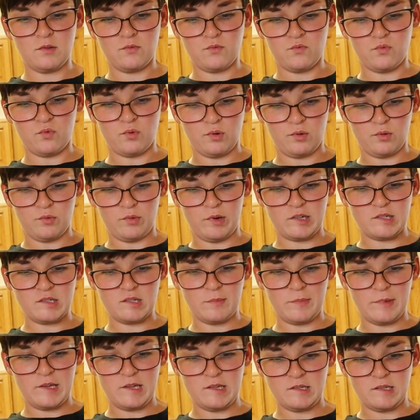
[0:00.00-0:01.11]
for
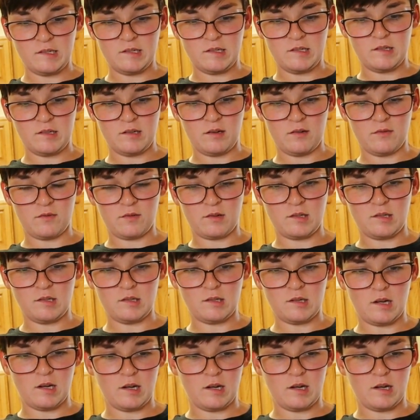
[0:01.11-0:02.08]
recipes and stuff because